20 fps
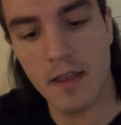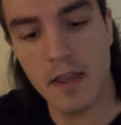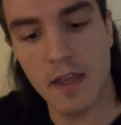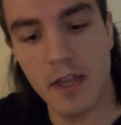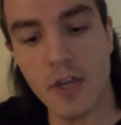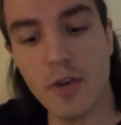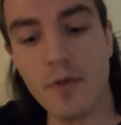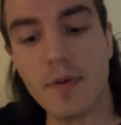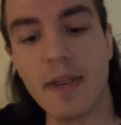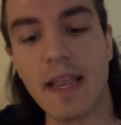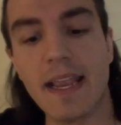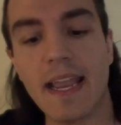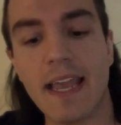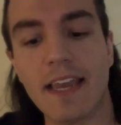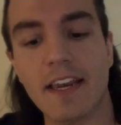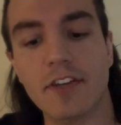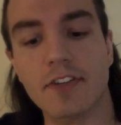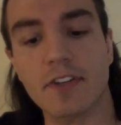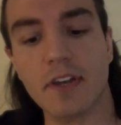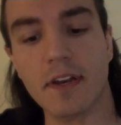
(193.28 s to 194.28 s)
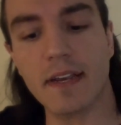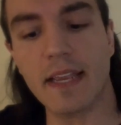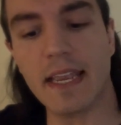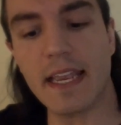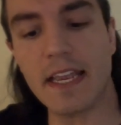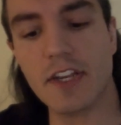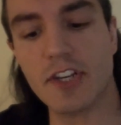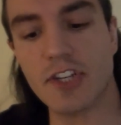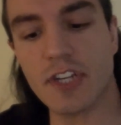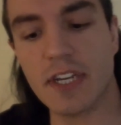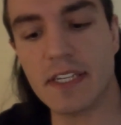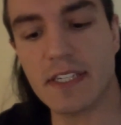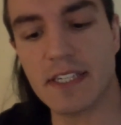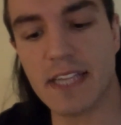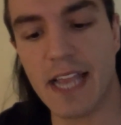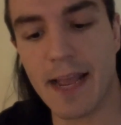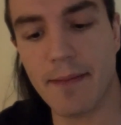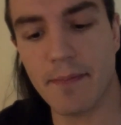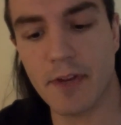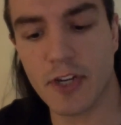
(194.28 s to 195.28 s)
You can get a turkey and cheese
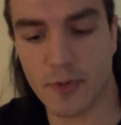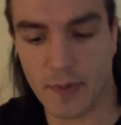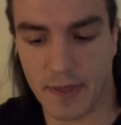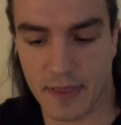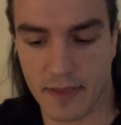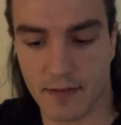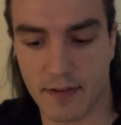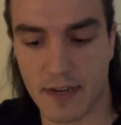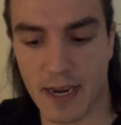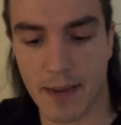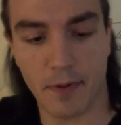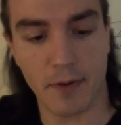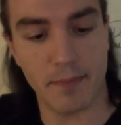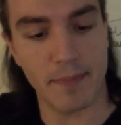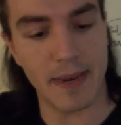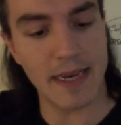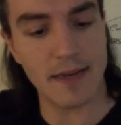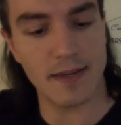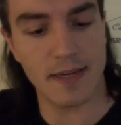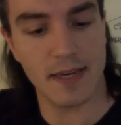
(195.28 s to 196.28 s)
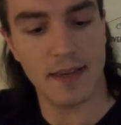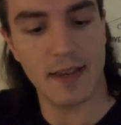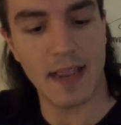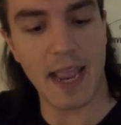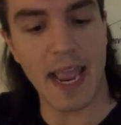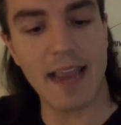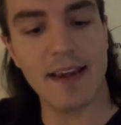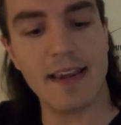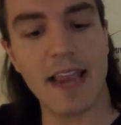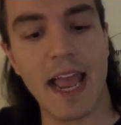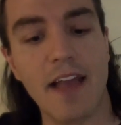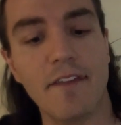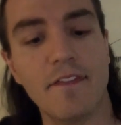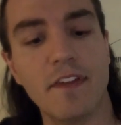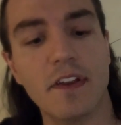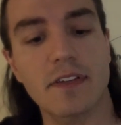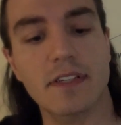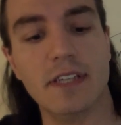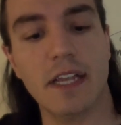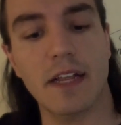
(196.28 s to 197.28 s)
sandwich with double meat and have
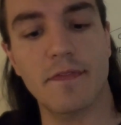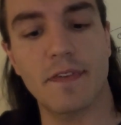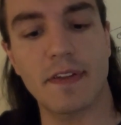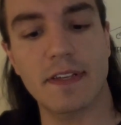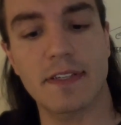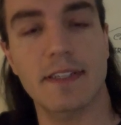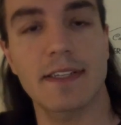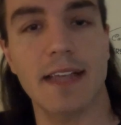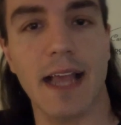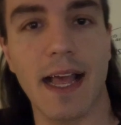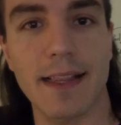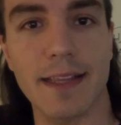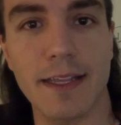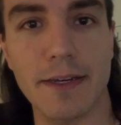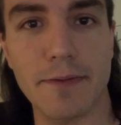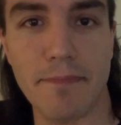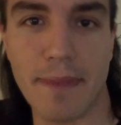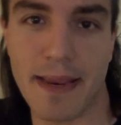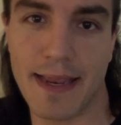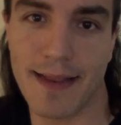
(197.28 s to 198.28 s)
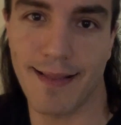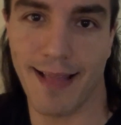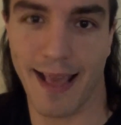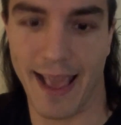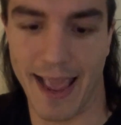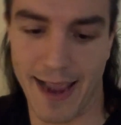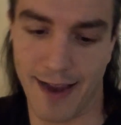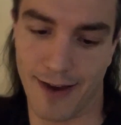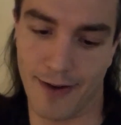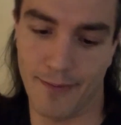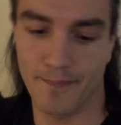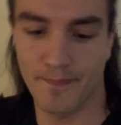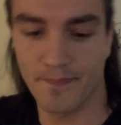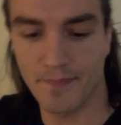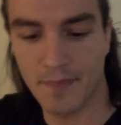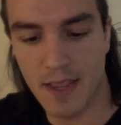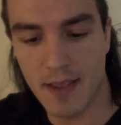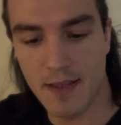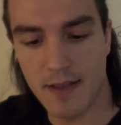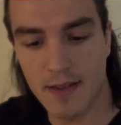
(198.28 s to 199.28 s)
yourself a solid meal here.
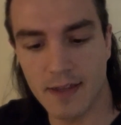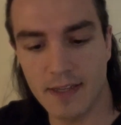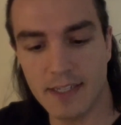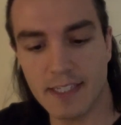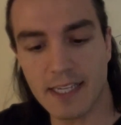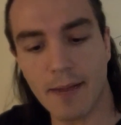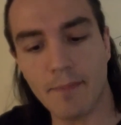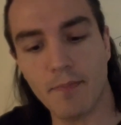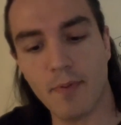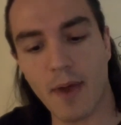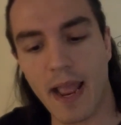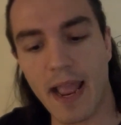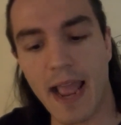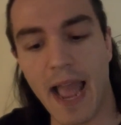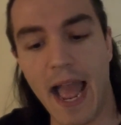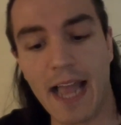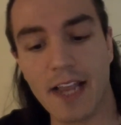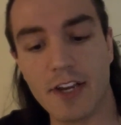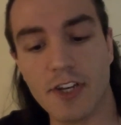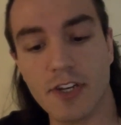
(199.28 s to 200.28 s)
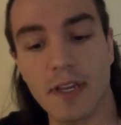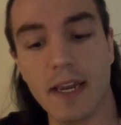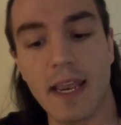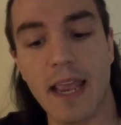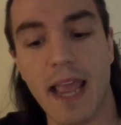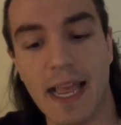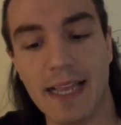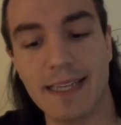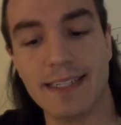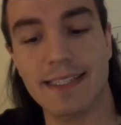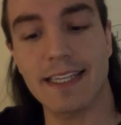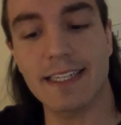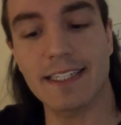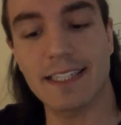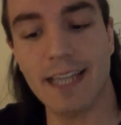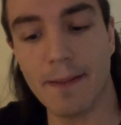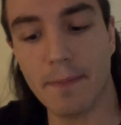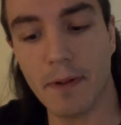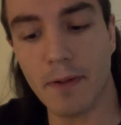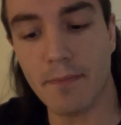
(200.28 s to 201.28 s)
Subway actually has the
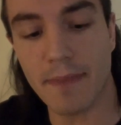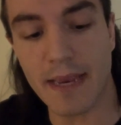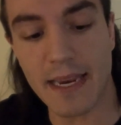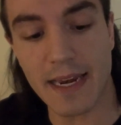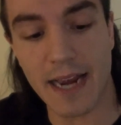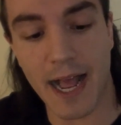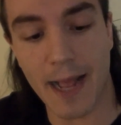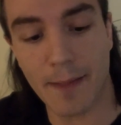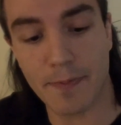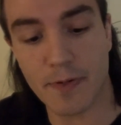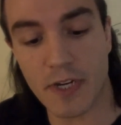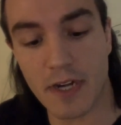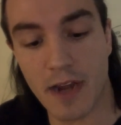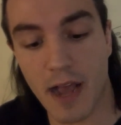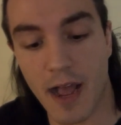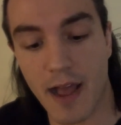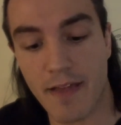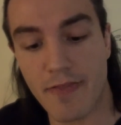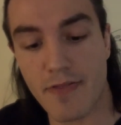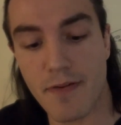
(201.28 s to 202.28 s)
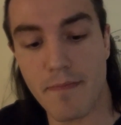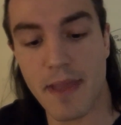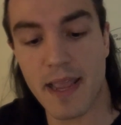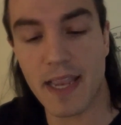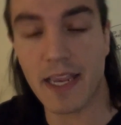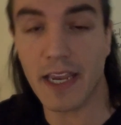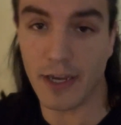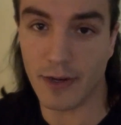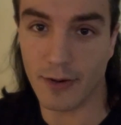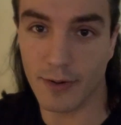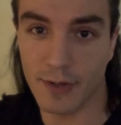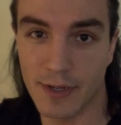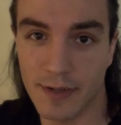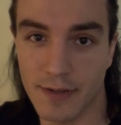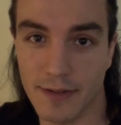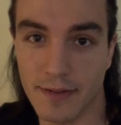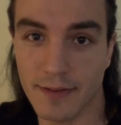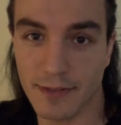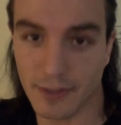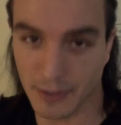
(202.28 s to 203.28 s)
double meat option on the menu,
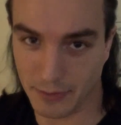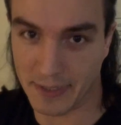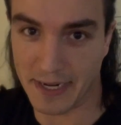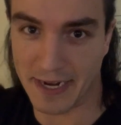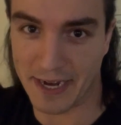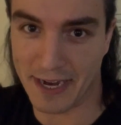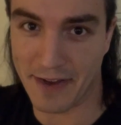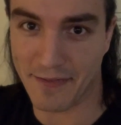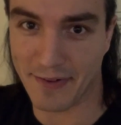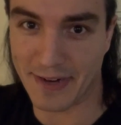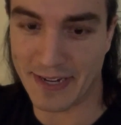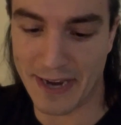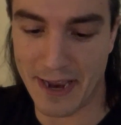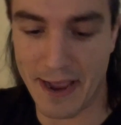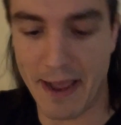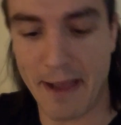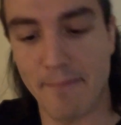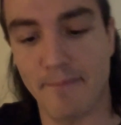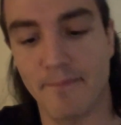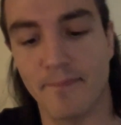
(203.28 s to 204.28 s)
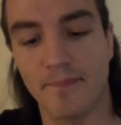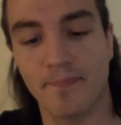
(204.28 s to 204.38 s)
so take it every time.